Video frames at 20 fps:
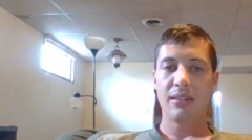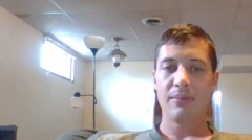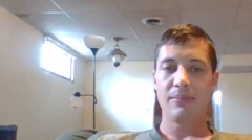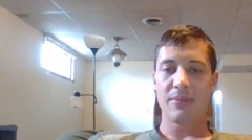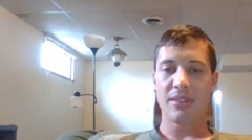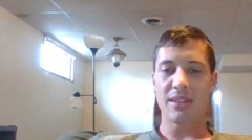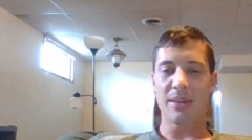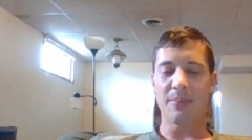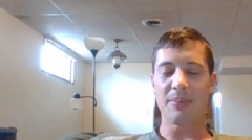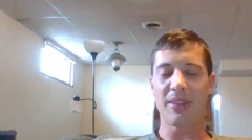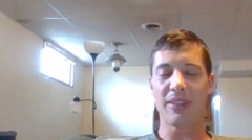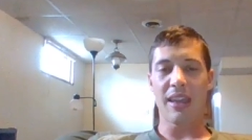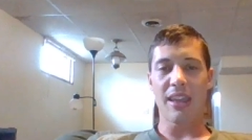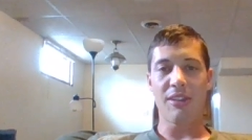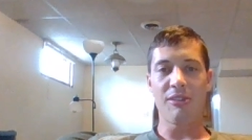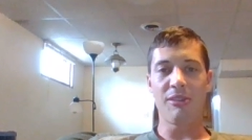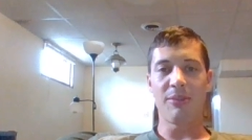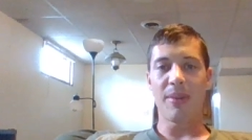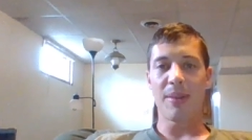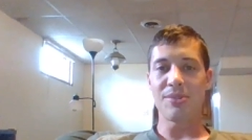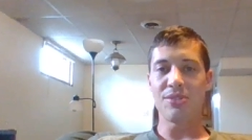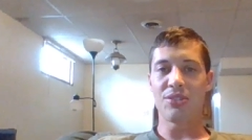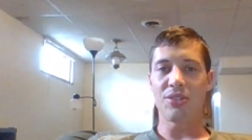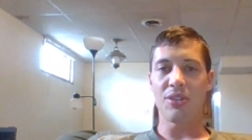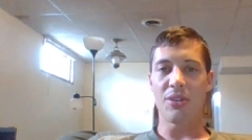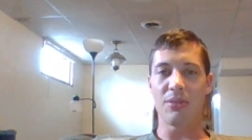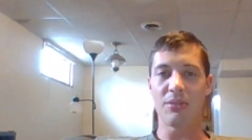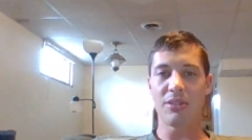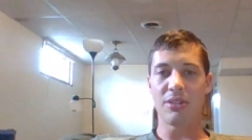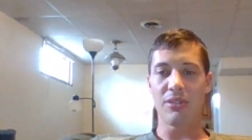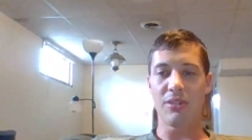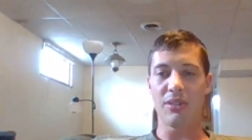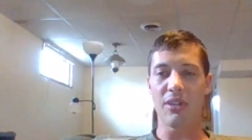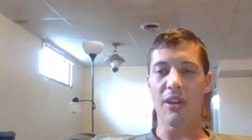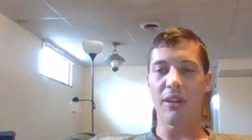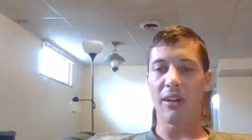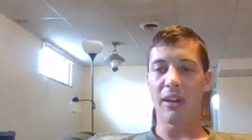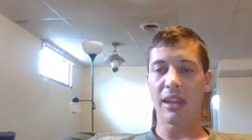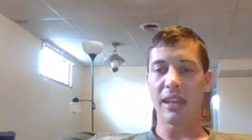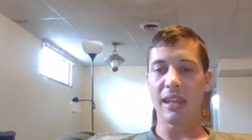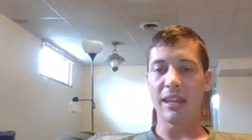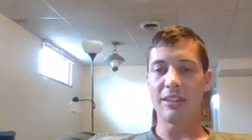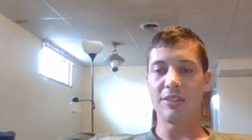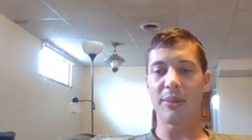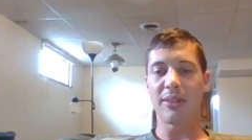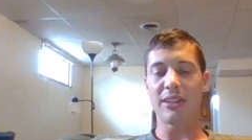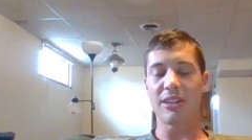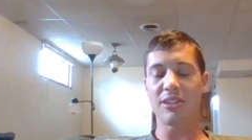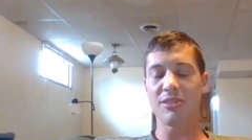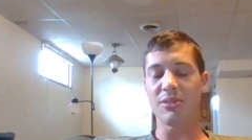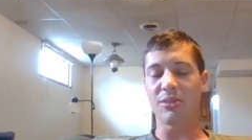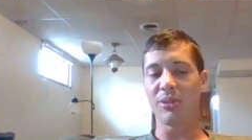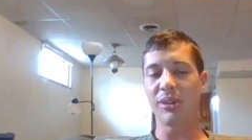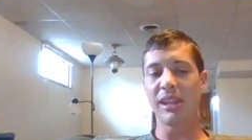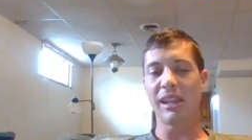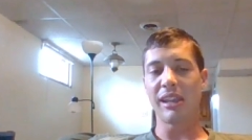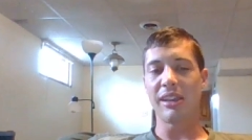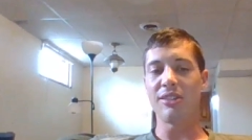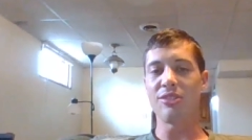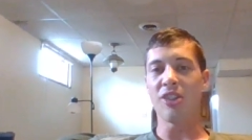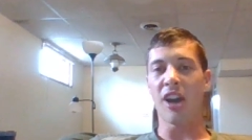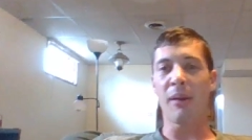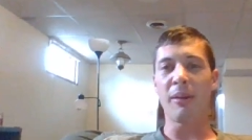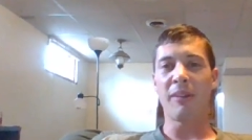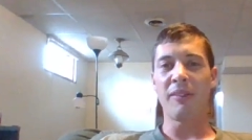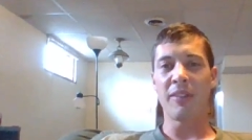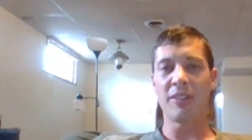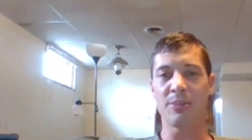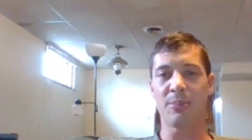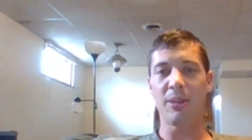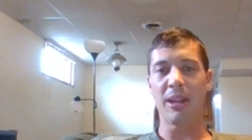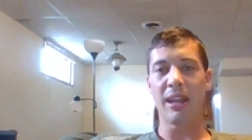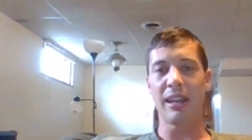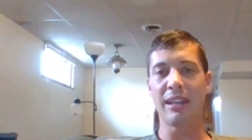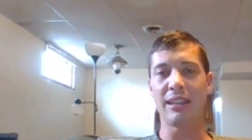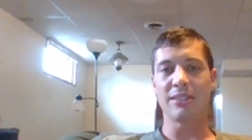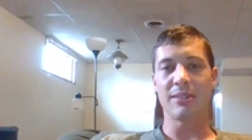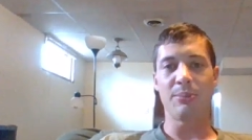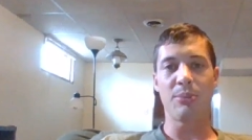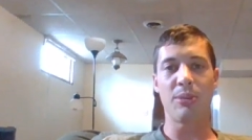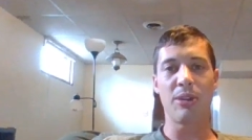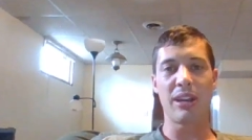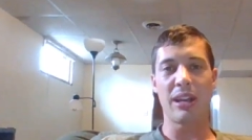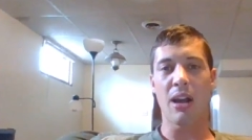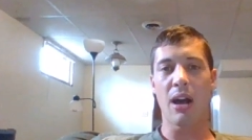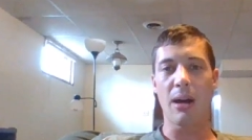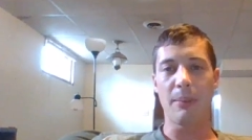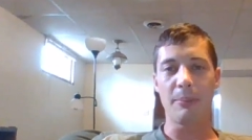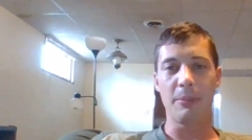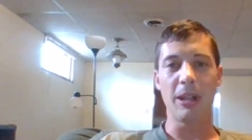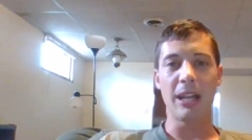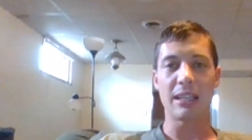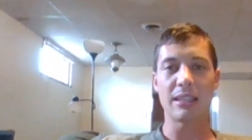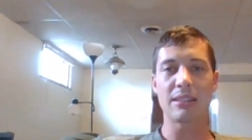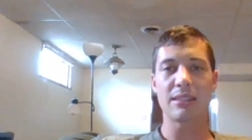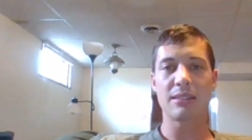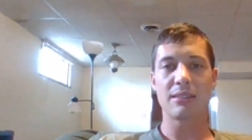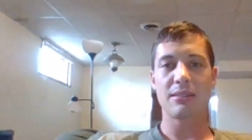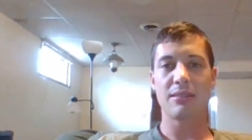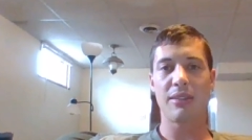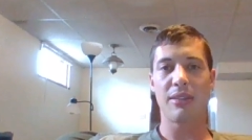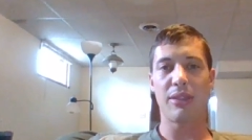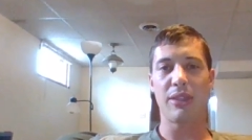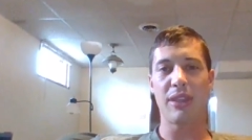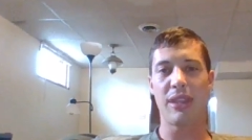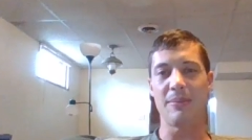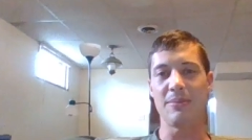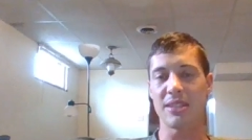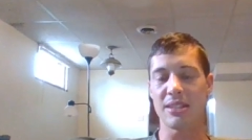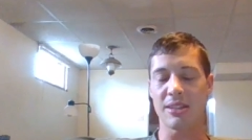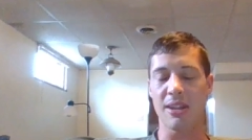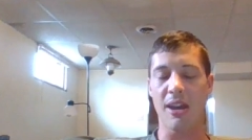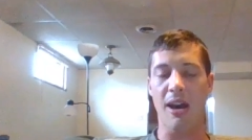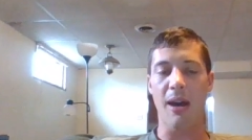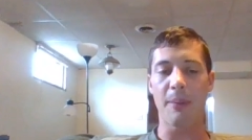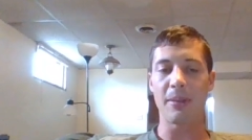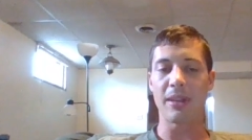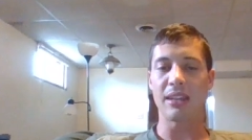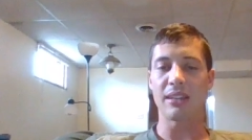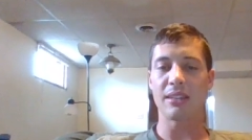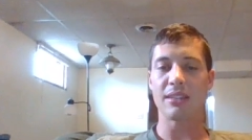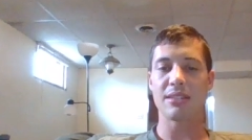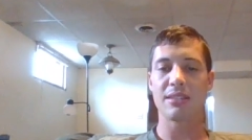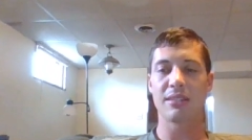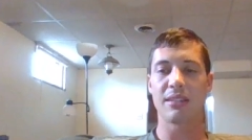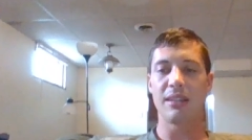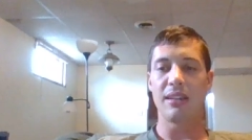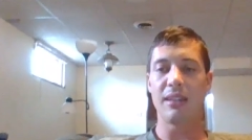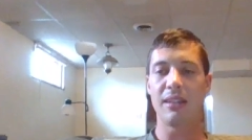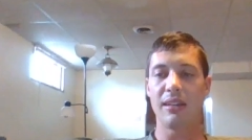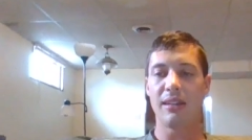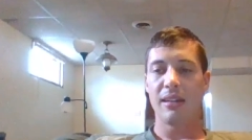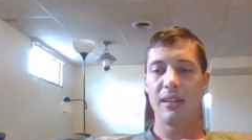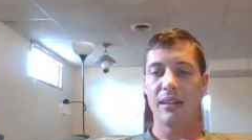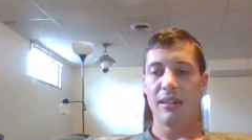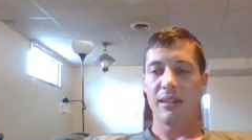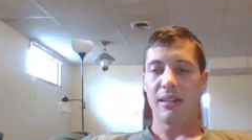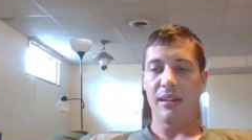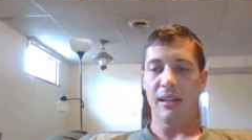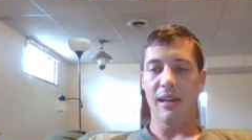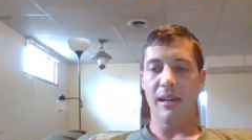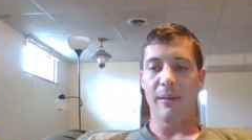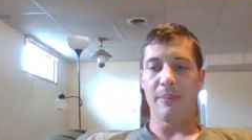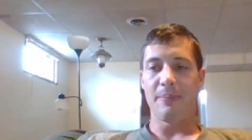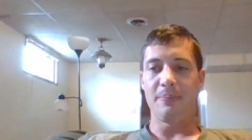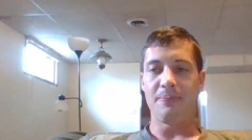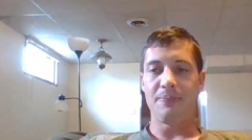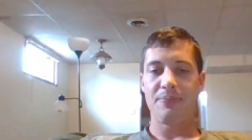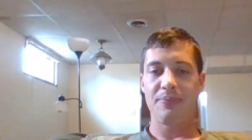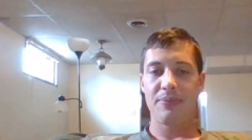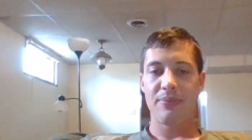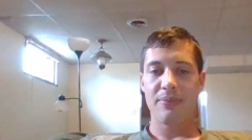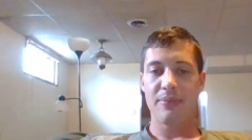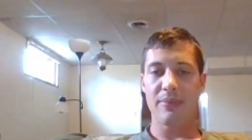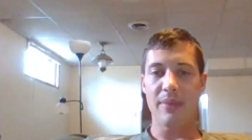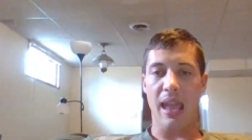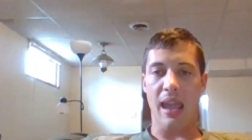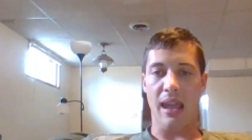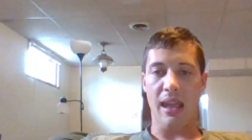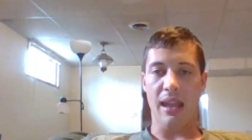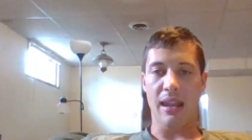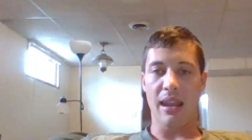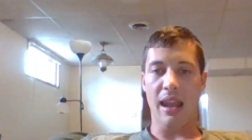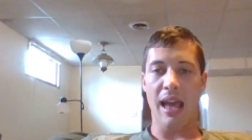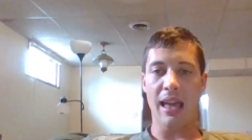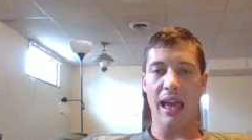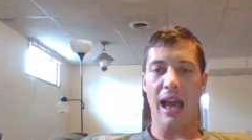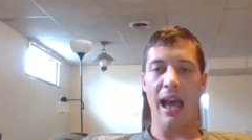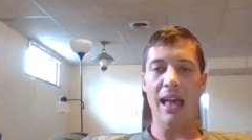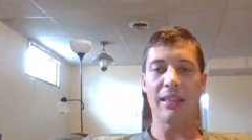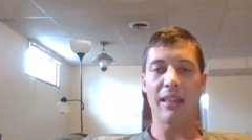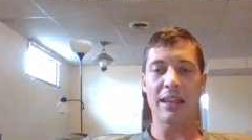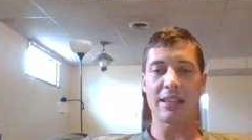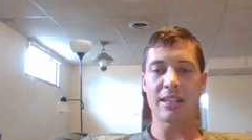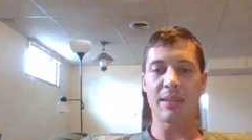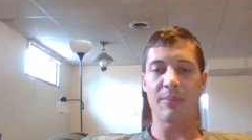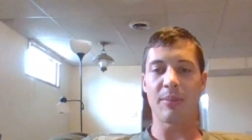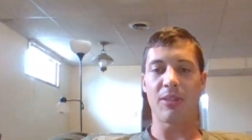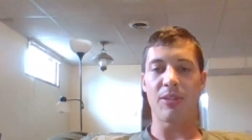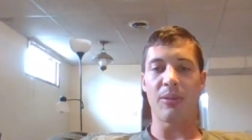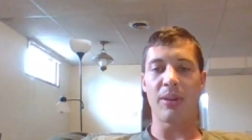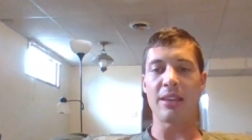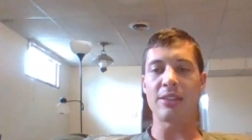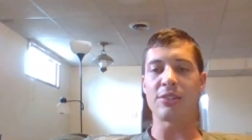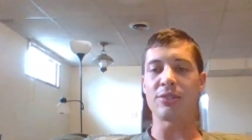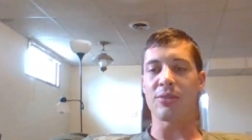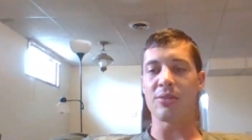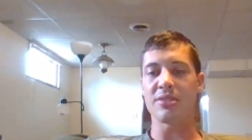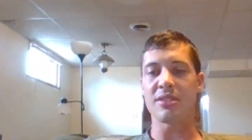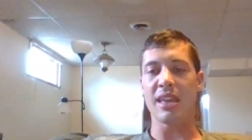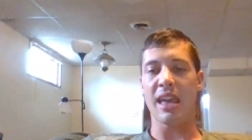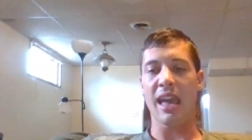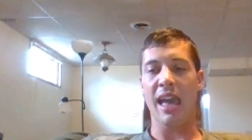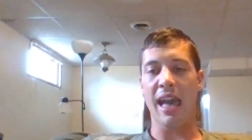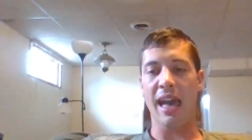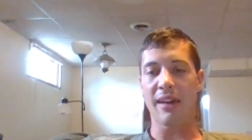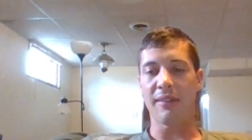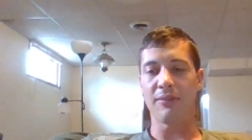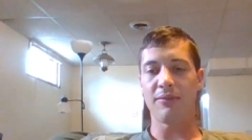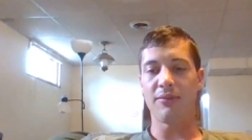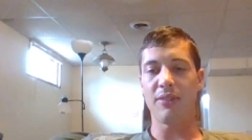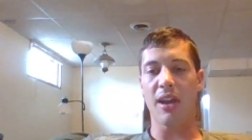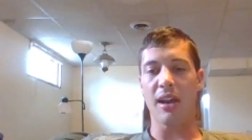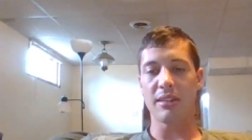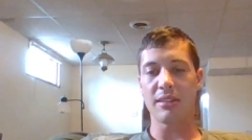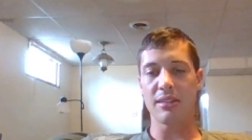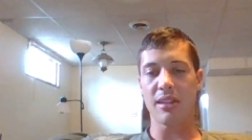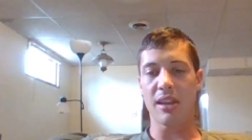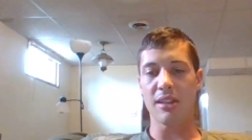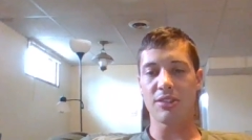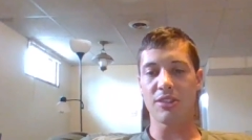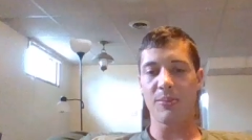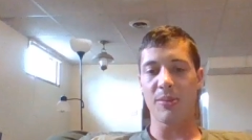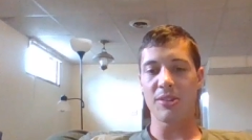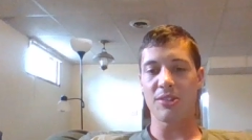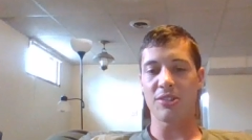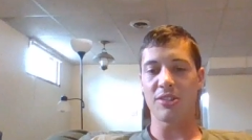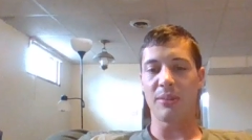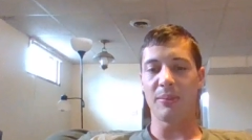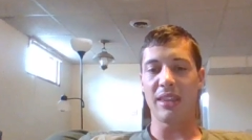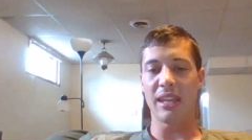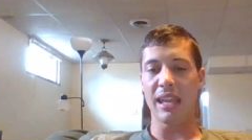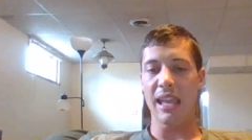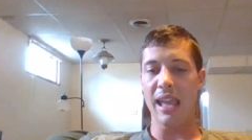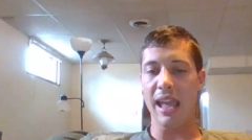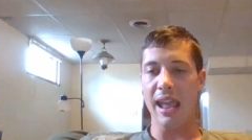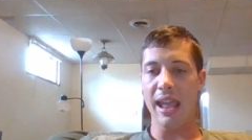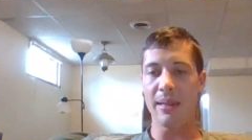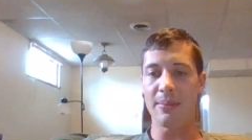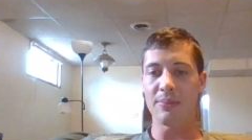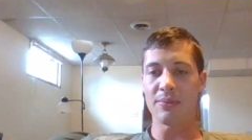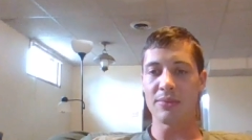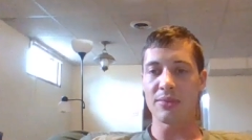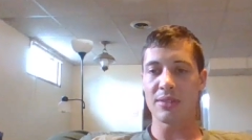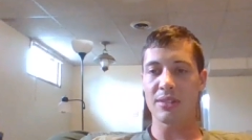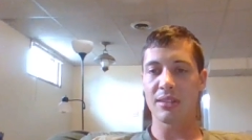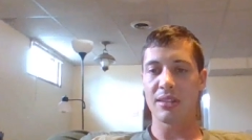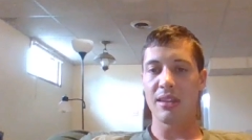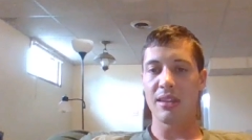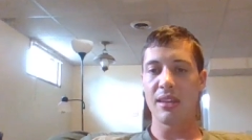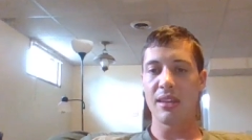something that you would maybe show to younger kids, but they do a really good job of explaining some pretty complex themes and topics. And I like some of the resources they have, not so much some of the games.